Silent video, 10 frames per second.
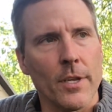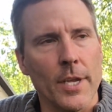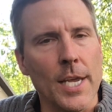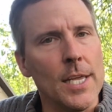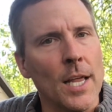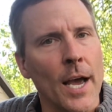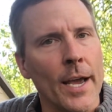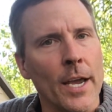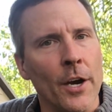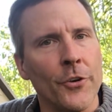
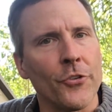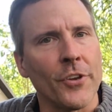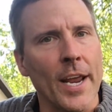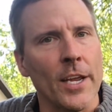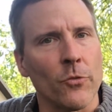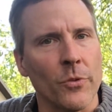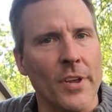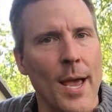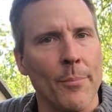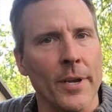Eli understands what's
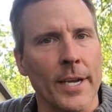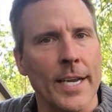happening,